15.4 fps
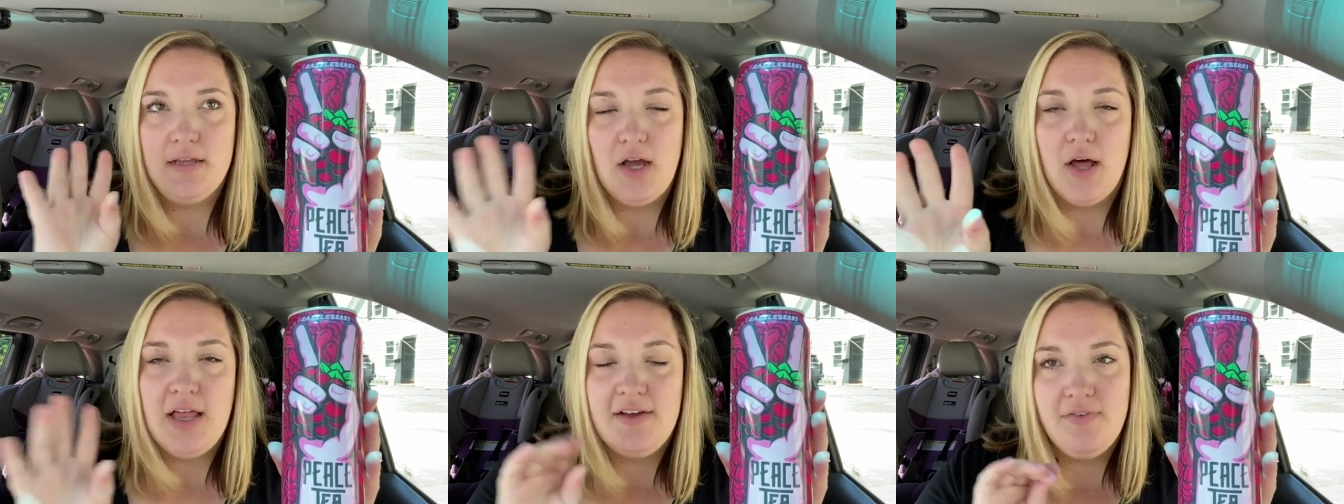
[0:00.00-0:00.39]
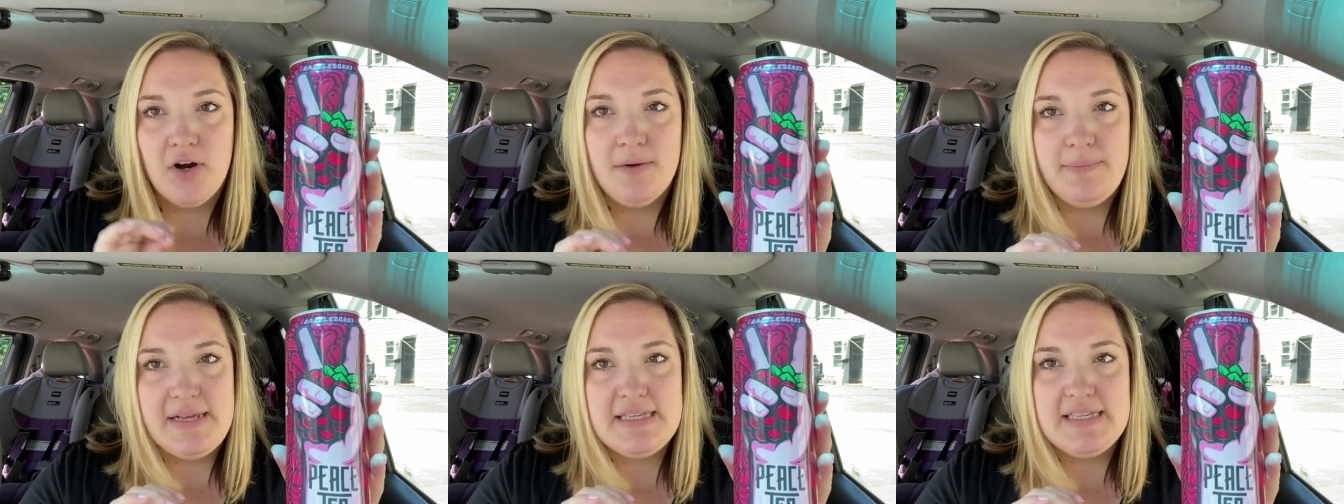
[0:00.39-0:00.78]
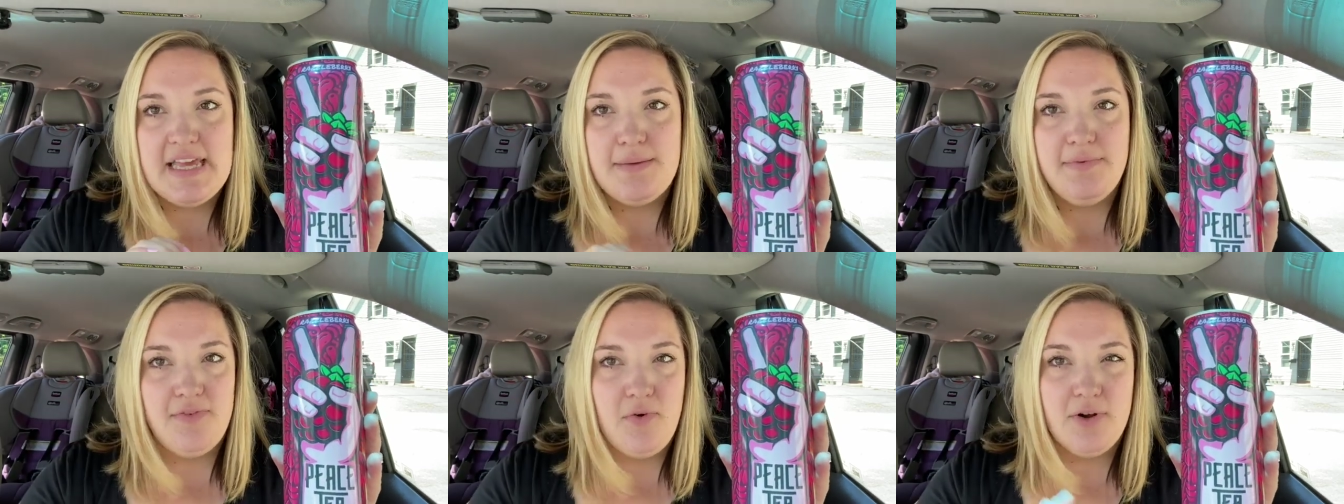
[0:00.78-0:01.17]
y'all have heard me
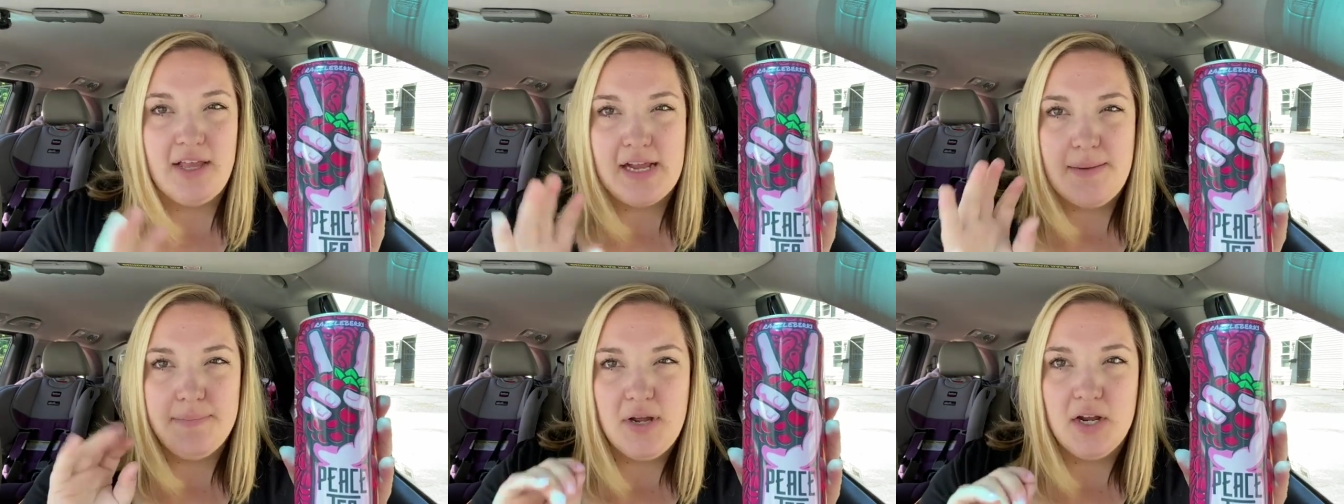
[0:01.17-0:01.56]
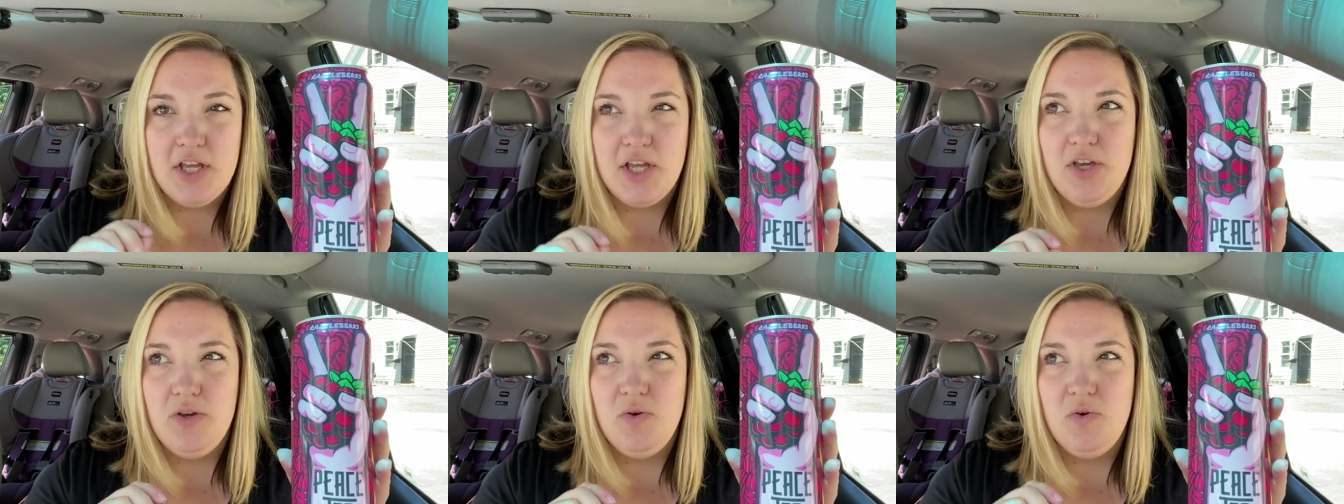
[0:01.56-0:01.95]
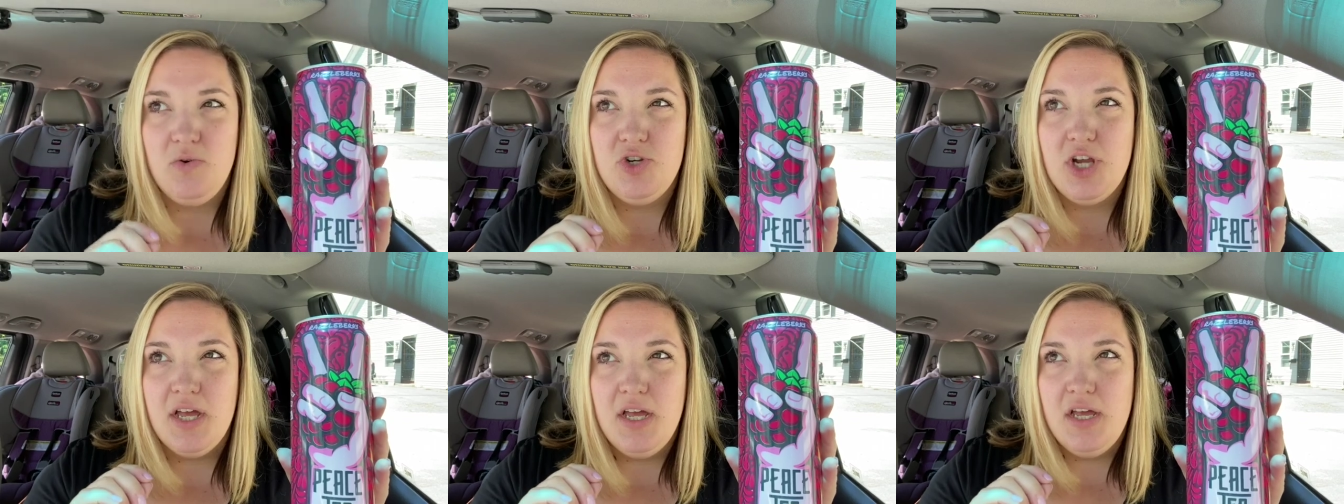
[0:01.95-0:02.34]
say before like I'm not a
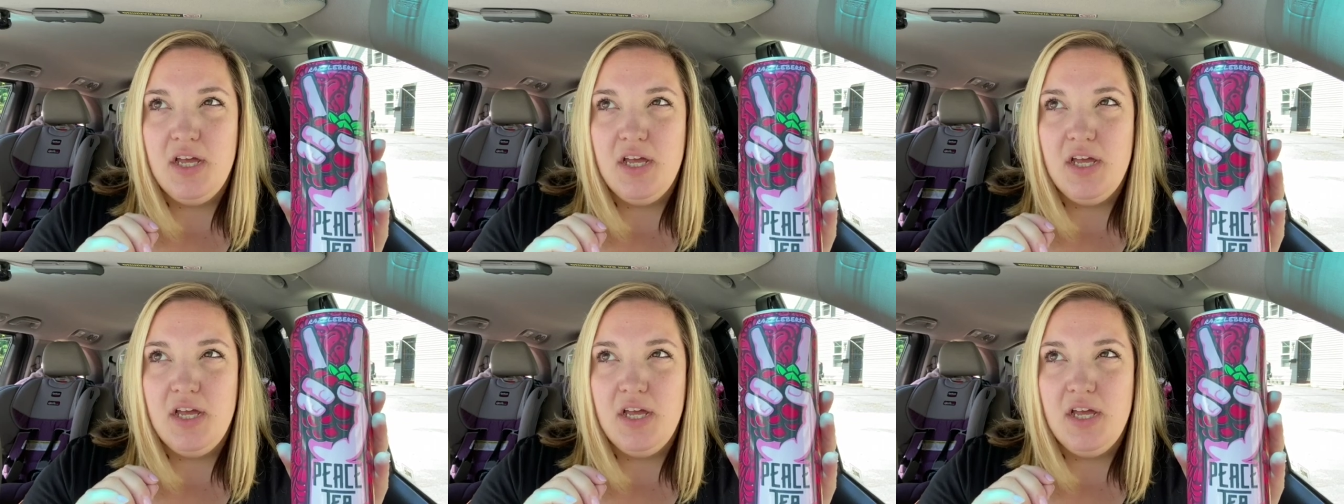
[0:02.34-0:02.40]
huge